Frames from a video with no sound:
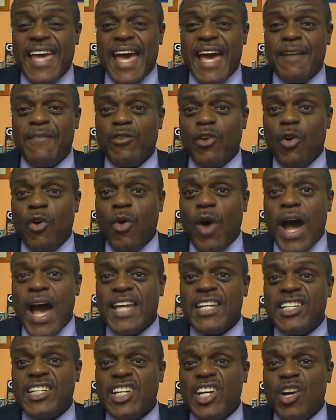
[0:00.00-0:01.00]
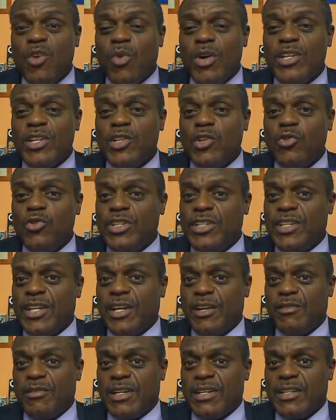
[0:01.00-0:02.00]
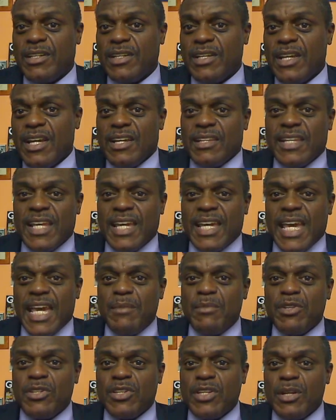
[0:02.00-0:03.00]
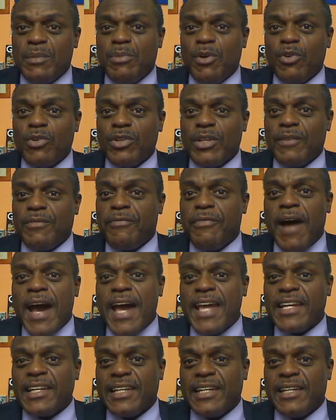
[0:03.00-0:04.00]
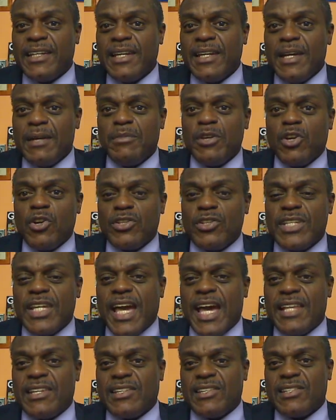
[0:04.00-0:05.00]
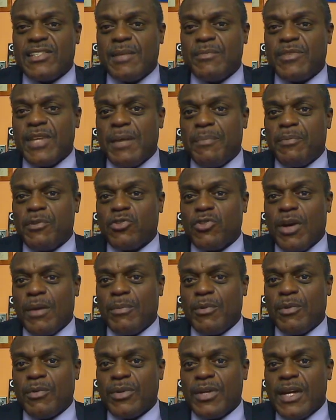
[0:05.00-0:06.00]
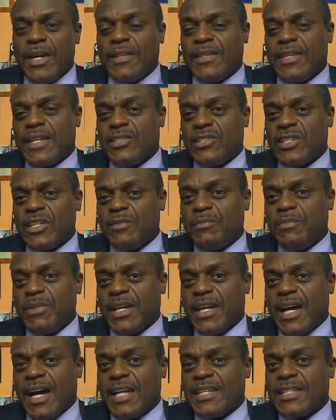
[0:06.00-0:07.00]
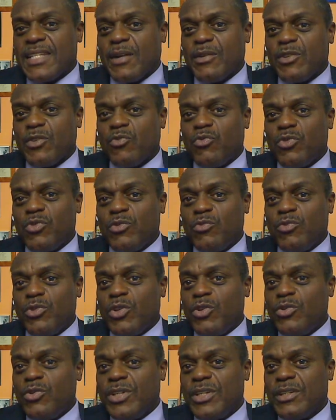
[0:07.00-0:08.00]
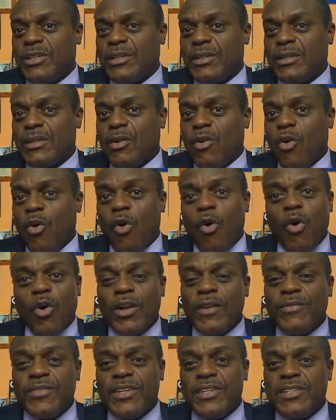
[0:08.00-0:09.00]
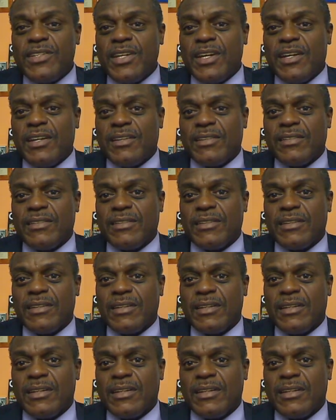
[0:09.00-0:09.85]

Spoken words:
they have no idea what union they're in. They came into the building finally because they got into some type of trouble. They should have been in contact with the union all of these years.